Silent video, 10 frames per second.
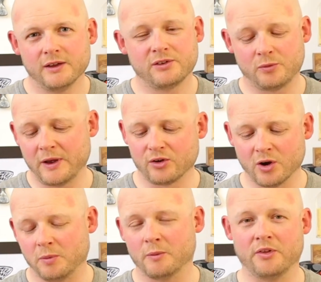So I spent a
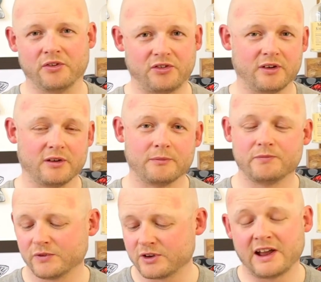couple of months
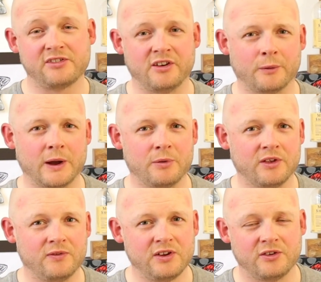casting away with
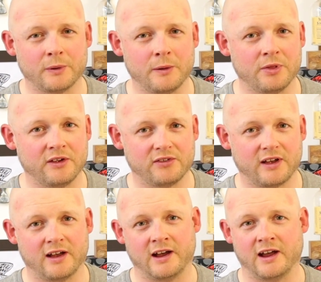this, fishing away with
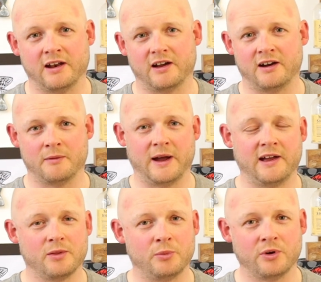this, and I'm
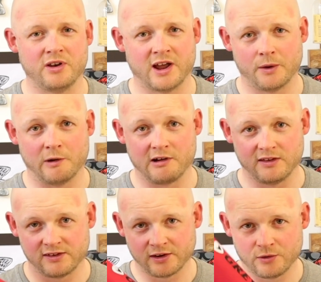at the point now where I
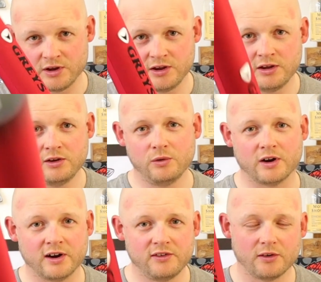can tell you
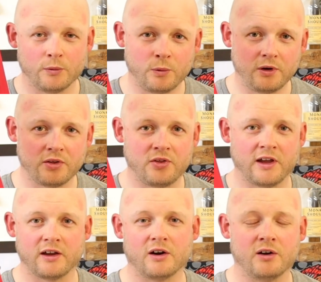guys what I
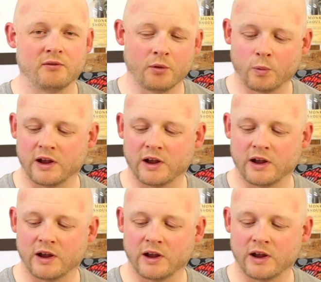think of the